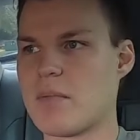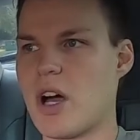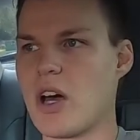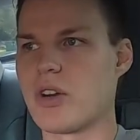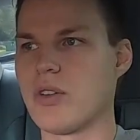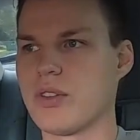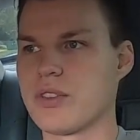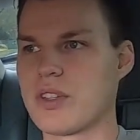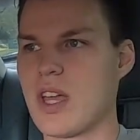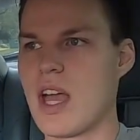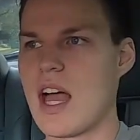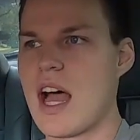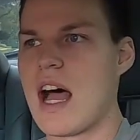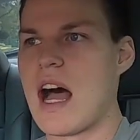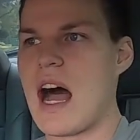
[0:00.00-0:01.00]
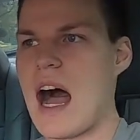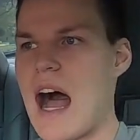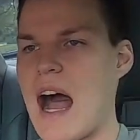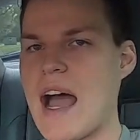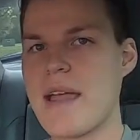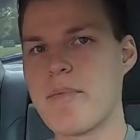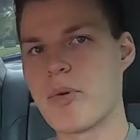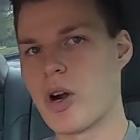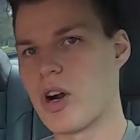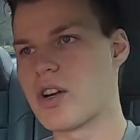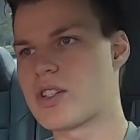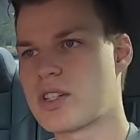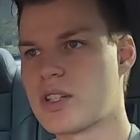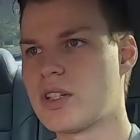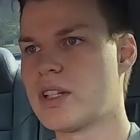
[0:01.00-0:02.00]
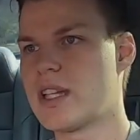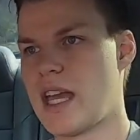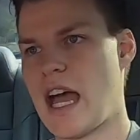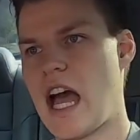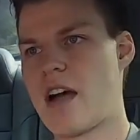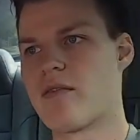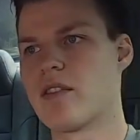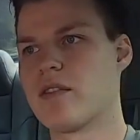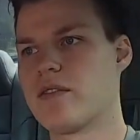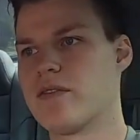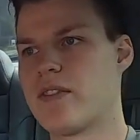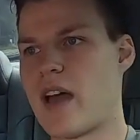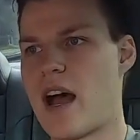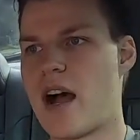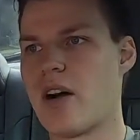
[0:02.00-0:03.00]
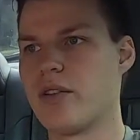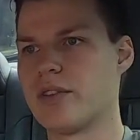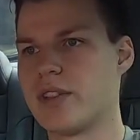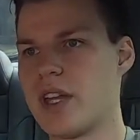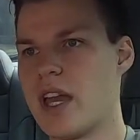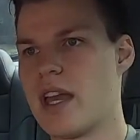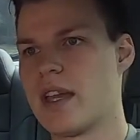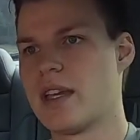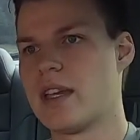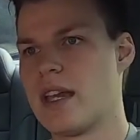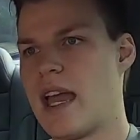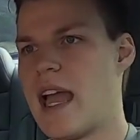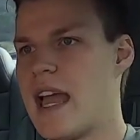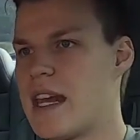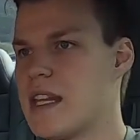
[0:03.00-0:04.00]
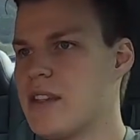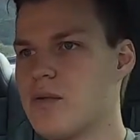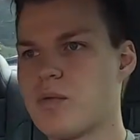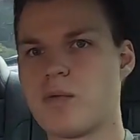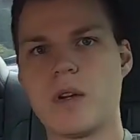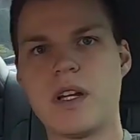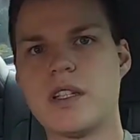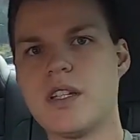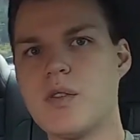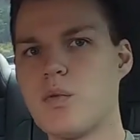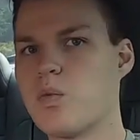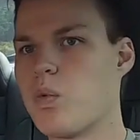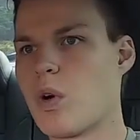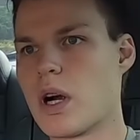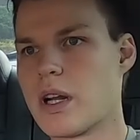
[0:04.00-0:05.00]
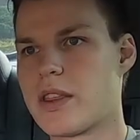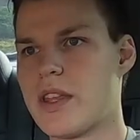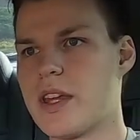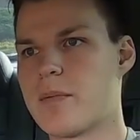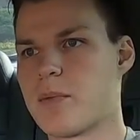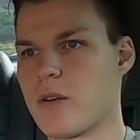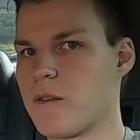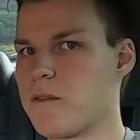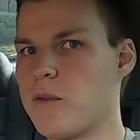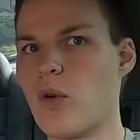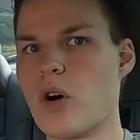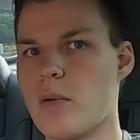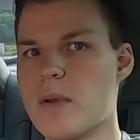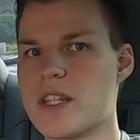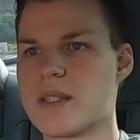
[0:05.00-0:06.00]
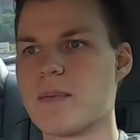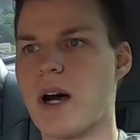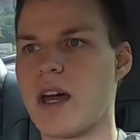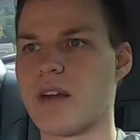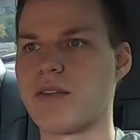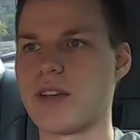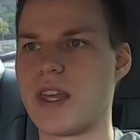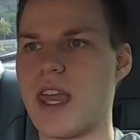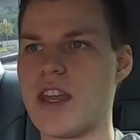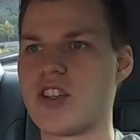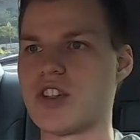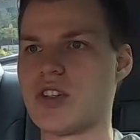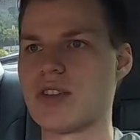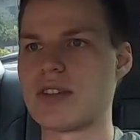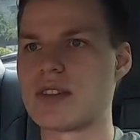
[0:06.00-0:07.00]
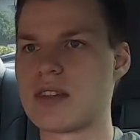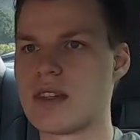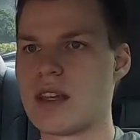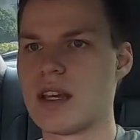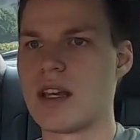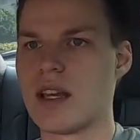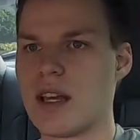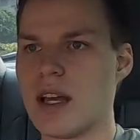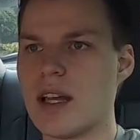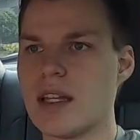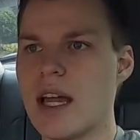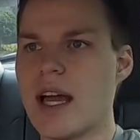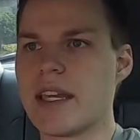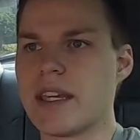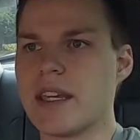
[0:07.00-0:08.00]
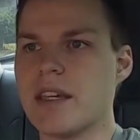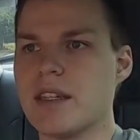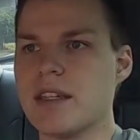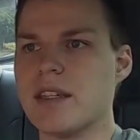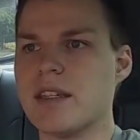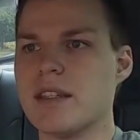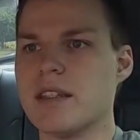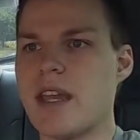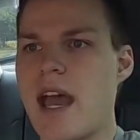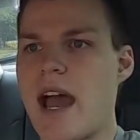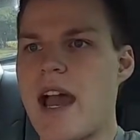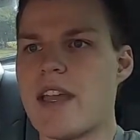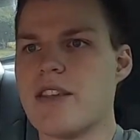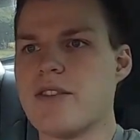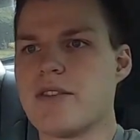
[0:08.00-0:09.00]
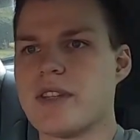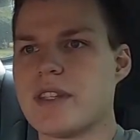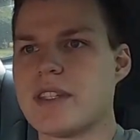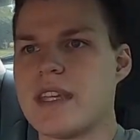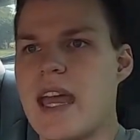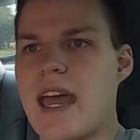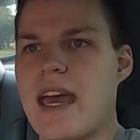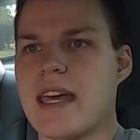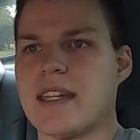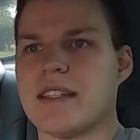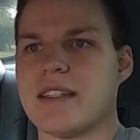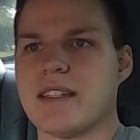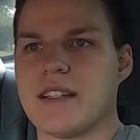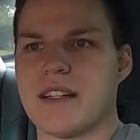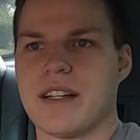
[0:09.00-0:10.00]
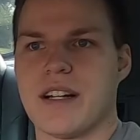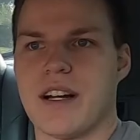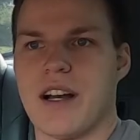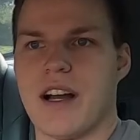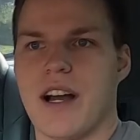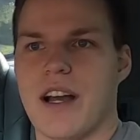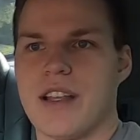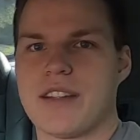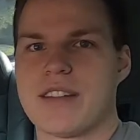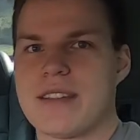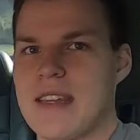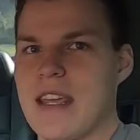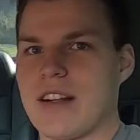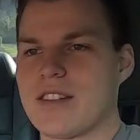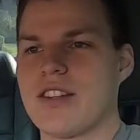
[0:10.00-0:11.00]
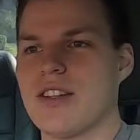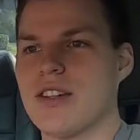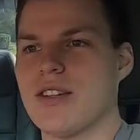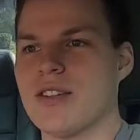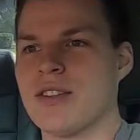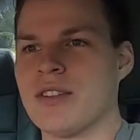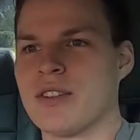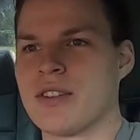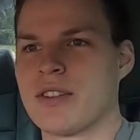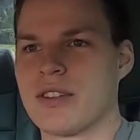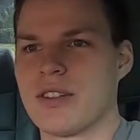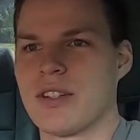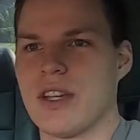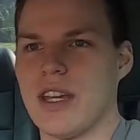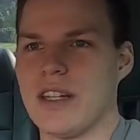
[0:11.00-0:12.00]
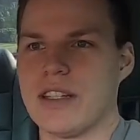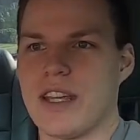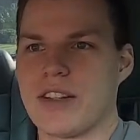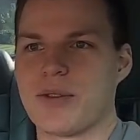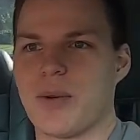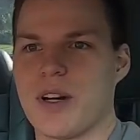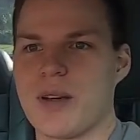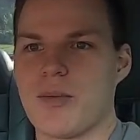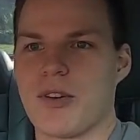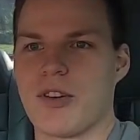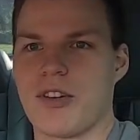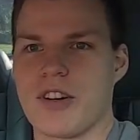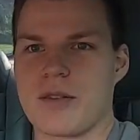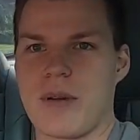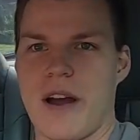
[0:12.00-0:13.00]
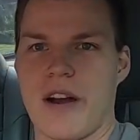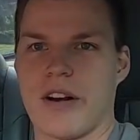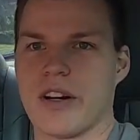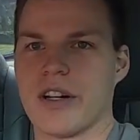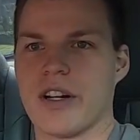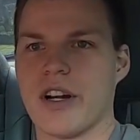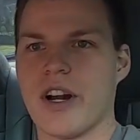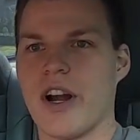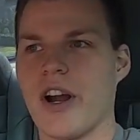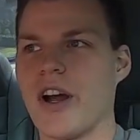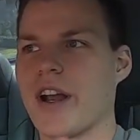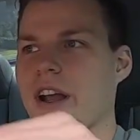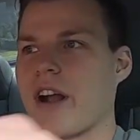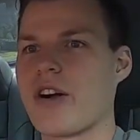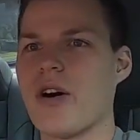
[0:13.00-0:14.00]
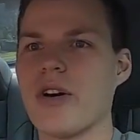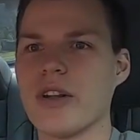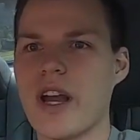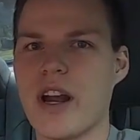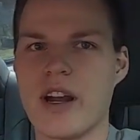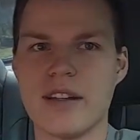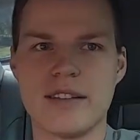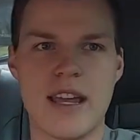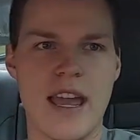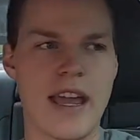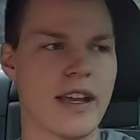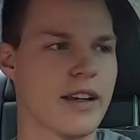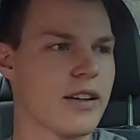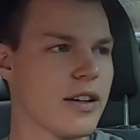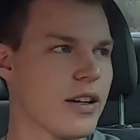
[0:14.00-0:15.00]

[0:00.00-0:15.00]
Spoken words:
models, I personally haven't found any really worth it performance modifications. Like, yeah, you can get a sick tune and get 20 more horsepower, or like a cold air intake